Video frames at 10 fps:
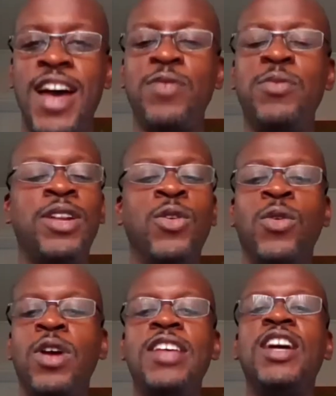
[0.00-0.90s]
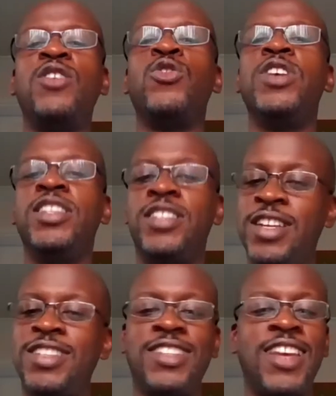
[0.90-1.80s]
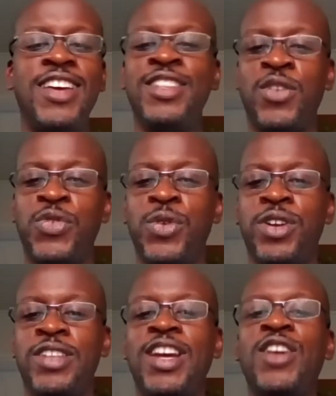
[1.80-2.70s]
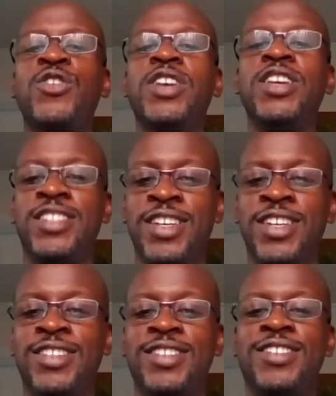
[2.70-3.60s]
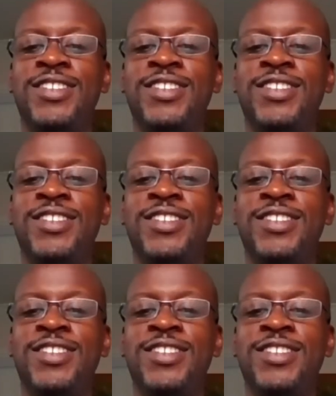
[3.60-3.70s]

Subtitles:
start, man. Or is that reasoning? It's not an interview, you know. It's a reasoning.